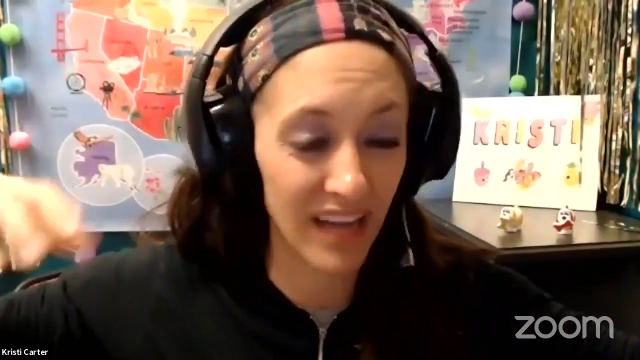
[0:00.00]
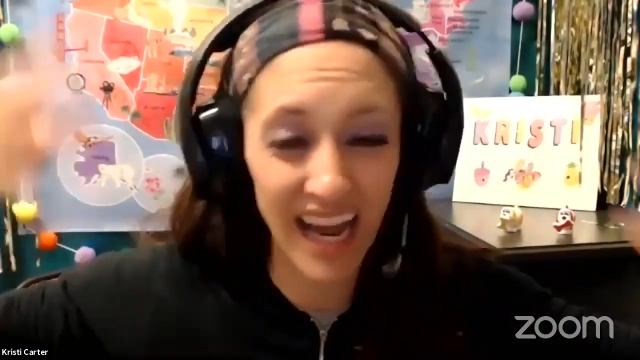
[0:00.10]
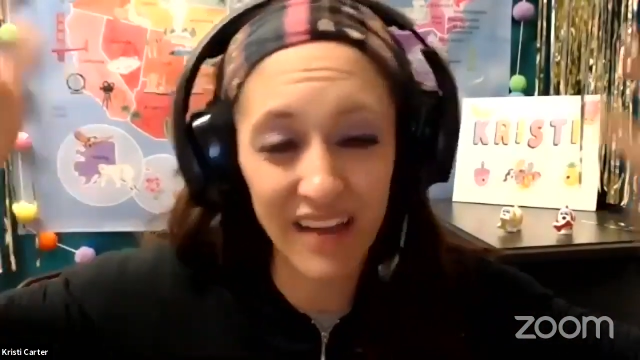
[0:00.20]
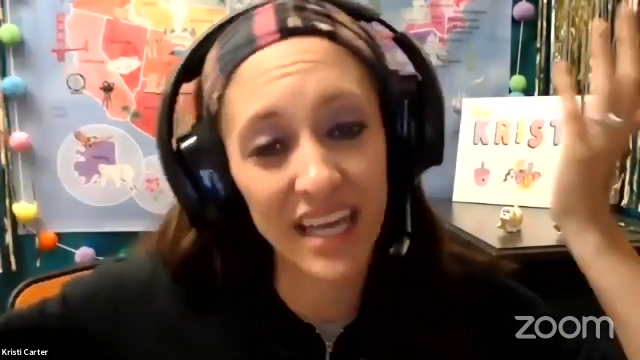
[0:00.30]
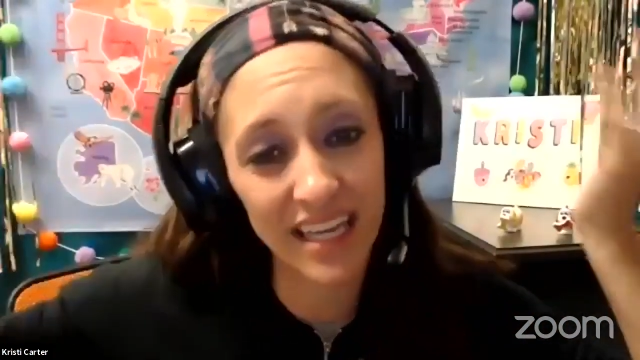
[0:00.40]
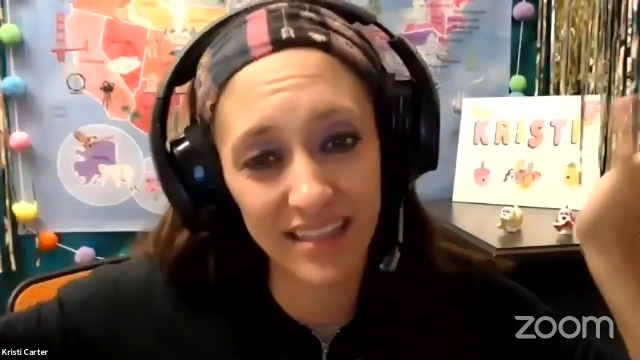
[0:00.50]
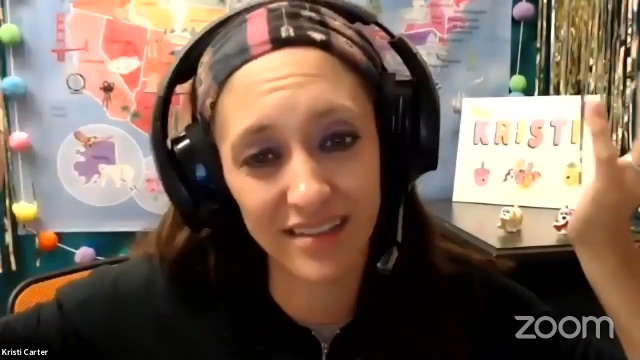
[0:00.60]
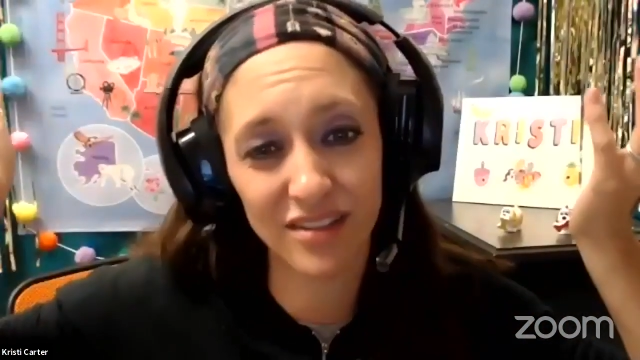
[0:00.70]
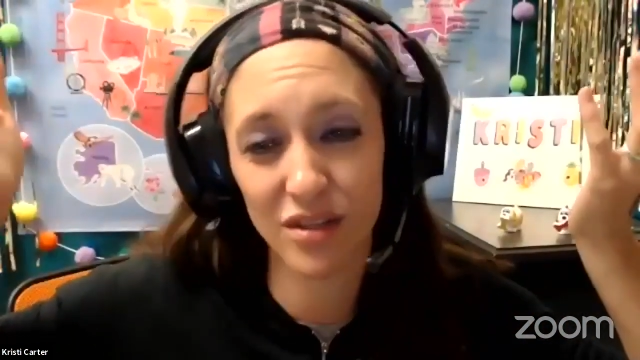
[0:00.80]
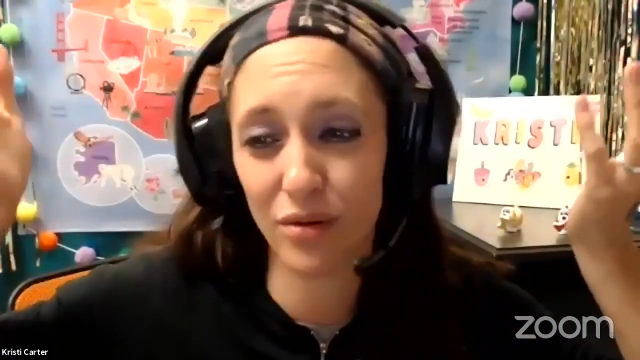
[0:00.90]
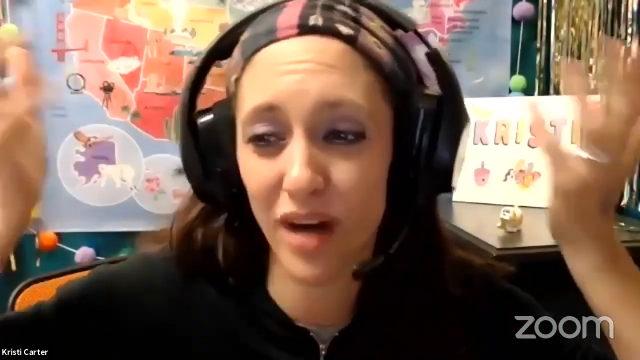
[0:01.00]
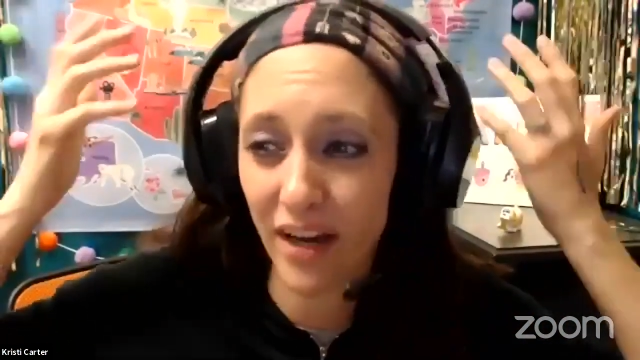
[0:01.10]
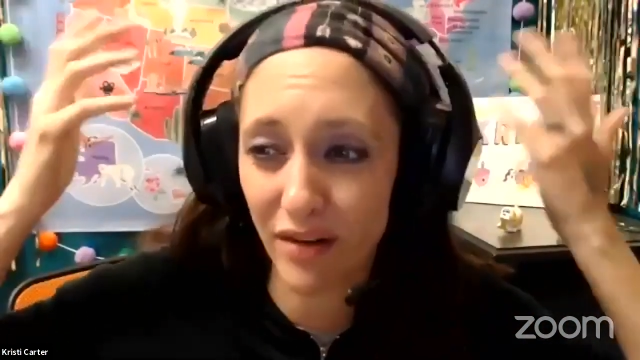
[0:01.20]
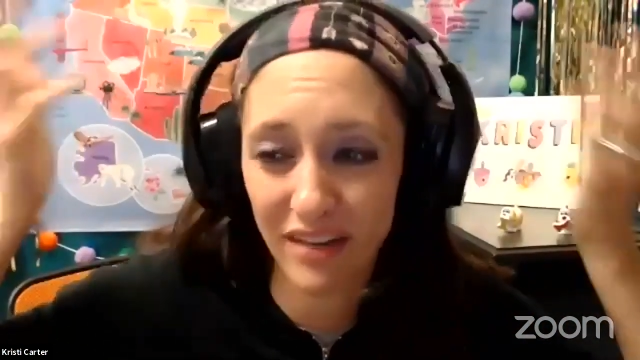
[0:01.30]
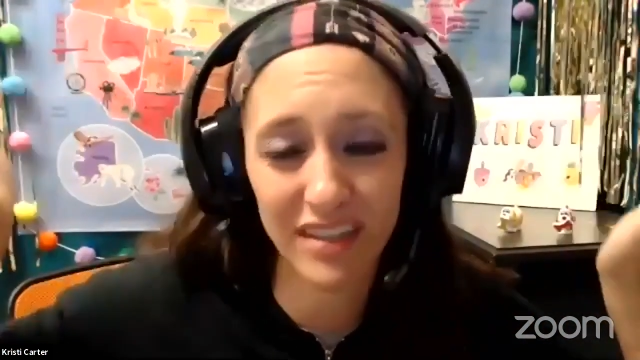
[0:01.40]
I have kids, so I
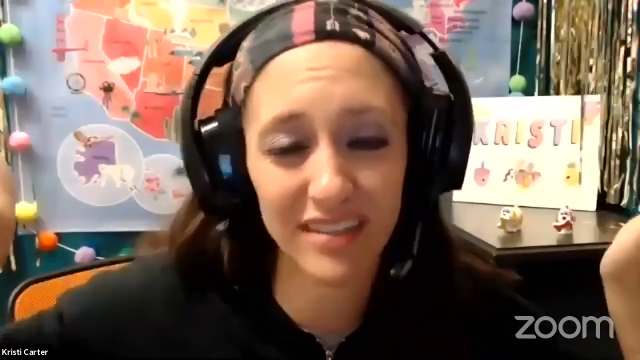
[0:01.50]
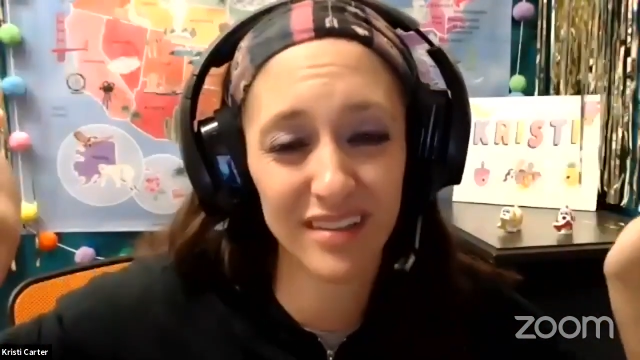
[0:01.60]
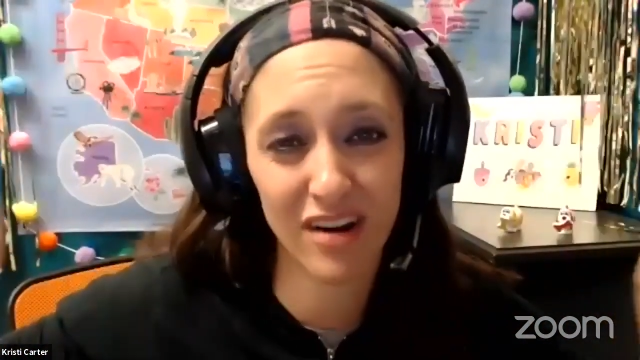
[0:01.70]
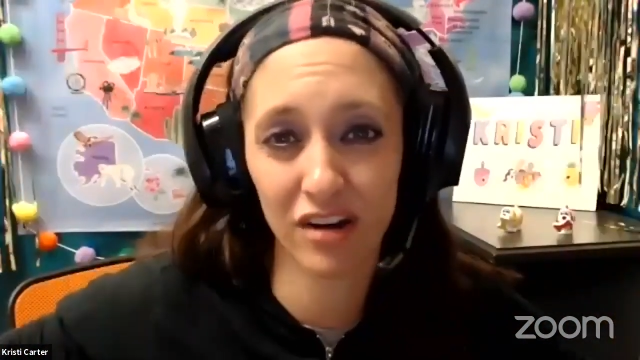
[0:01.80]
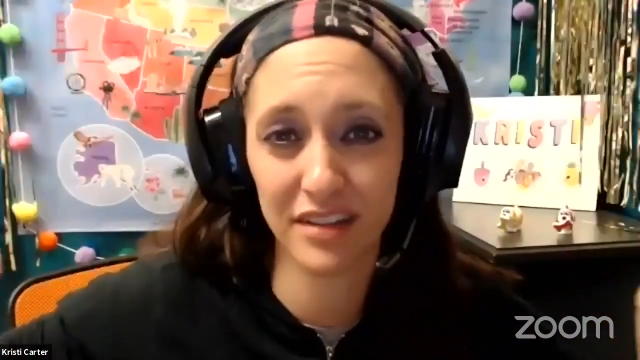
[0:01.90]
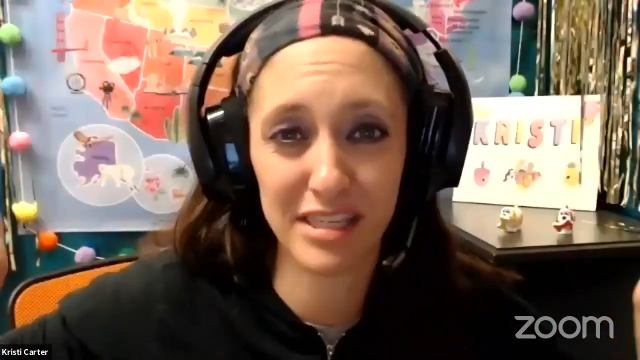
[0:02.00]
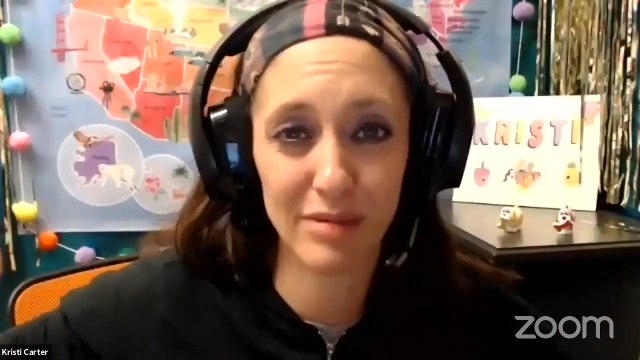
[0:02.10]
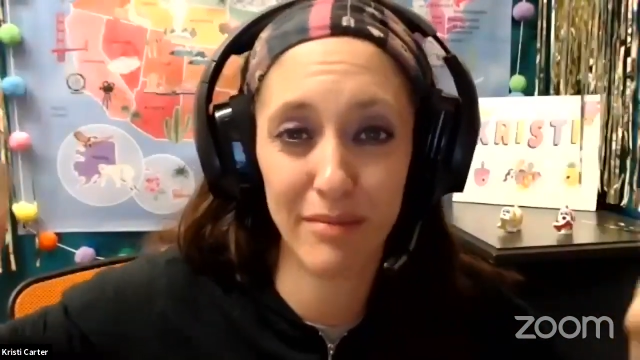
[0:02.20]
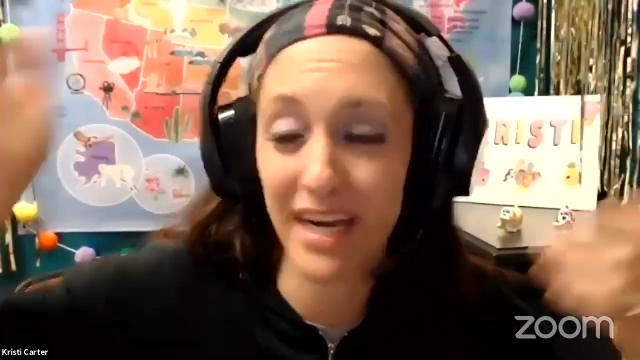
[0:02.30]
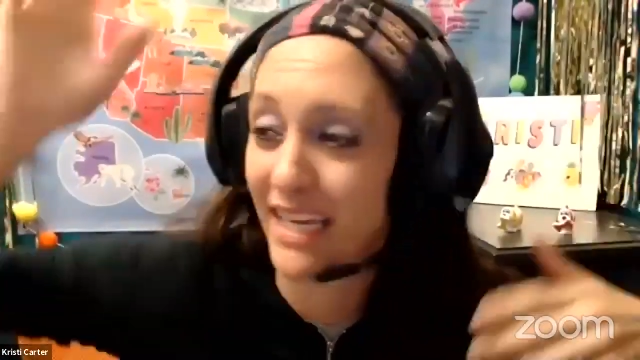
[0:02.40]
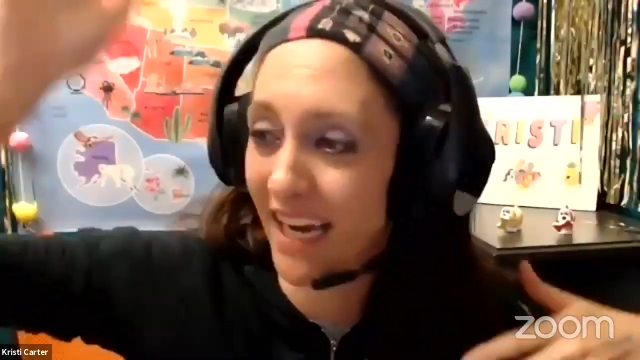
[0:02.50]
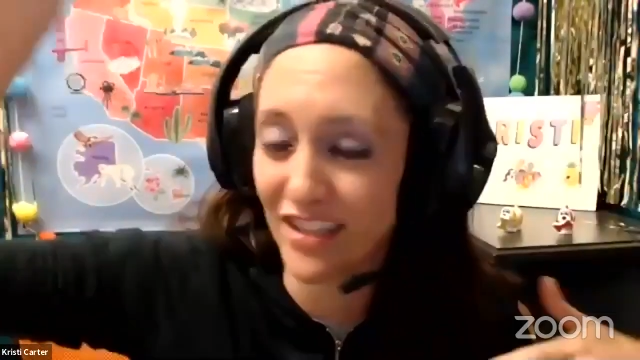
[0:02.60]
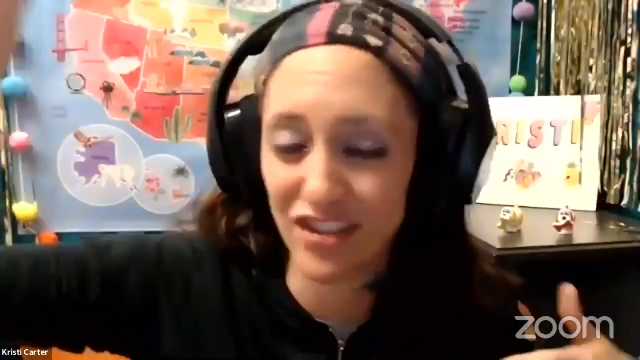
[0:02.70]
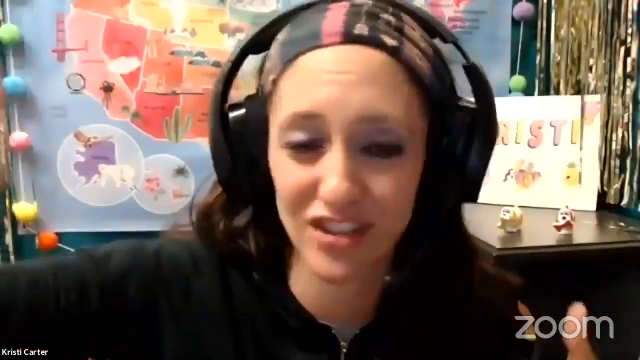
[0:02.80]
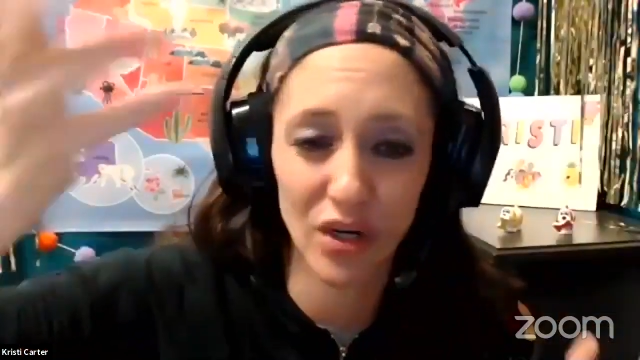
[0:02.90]
don't even hardly spend money. I
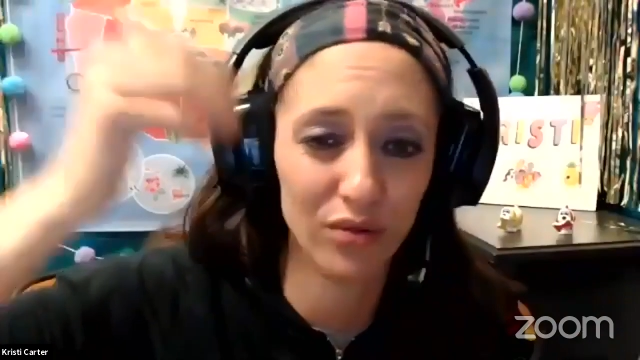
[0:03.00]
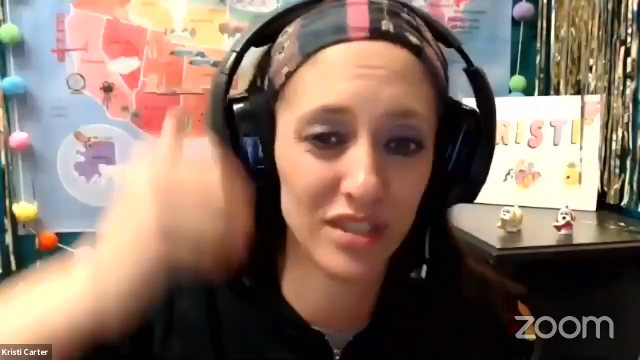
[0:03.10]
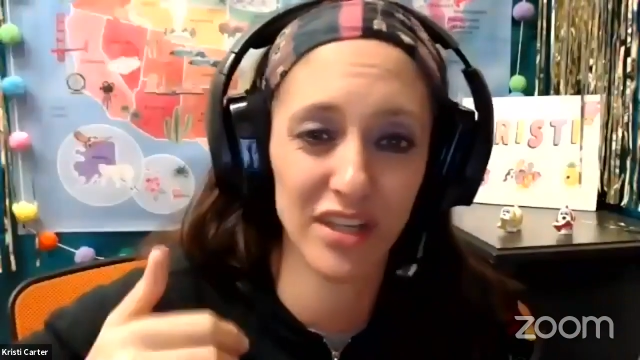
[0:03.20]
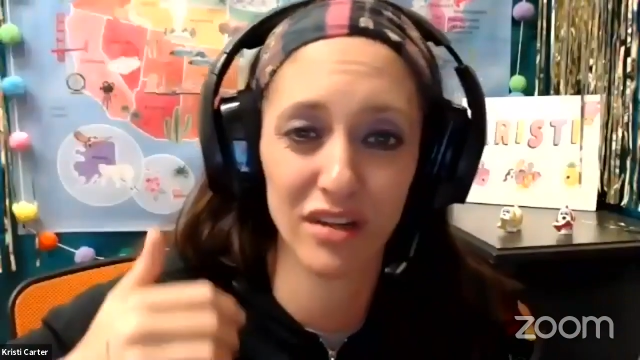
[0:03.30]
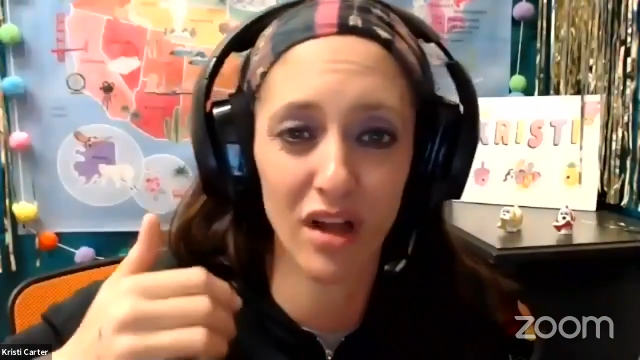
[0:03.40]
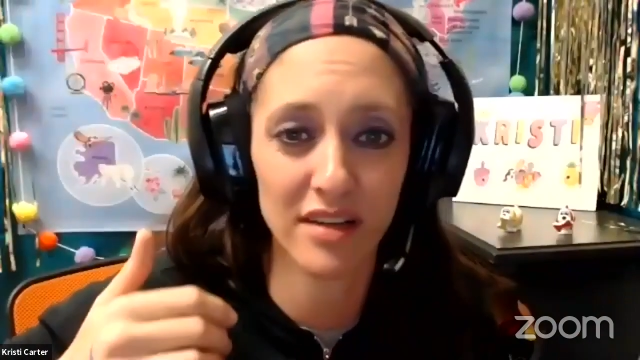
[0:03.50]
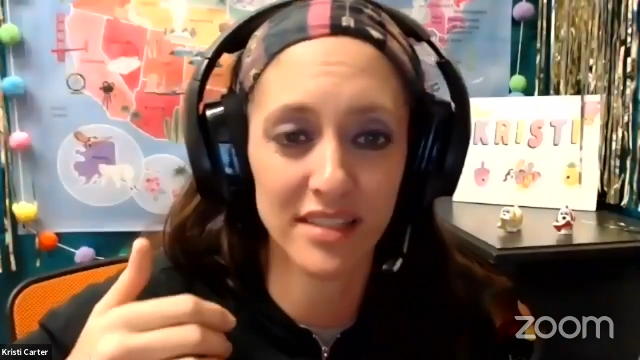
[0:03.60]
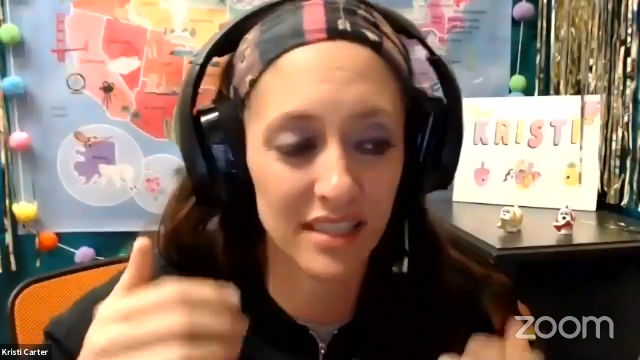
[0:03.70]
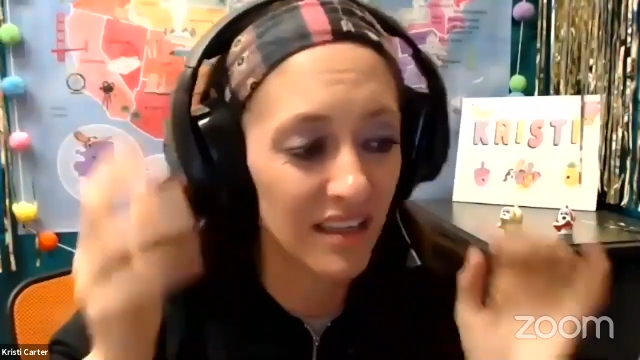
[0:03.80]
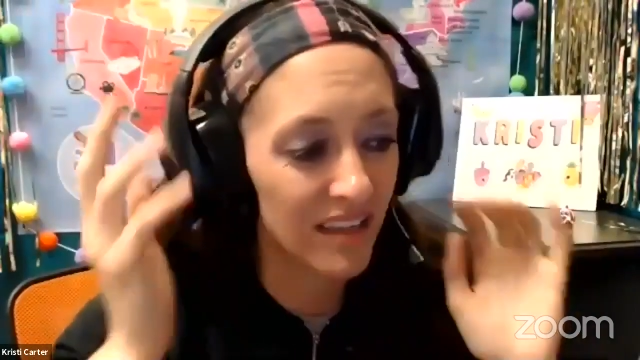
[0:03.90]
just go to their closet